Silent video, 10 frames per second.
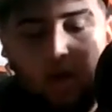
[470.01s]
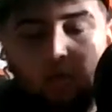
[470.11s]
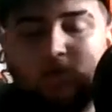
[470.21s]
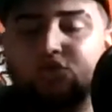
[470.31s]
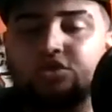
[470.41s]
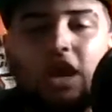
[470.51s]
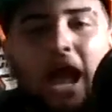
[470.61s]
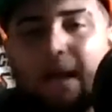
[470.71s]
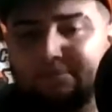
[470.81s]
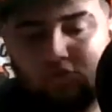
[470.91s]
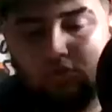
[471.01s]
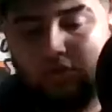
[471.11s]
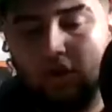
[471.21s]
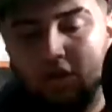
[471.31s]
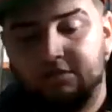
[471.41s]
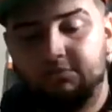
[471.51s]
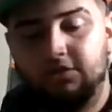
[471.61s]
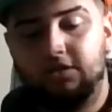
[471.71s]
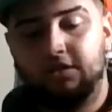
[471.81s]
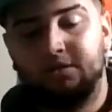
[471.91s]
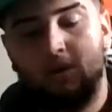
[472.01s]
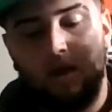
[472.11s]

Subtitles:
which was absolutely awesome to see.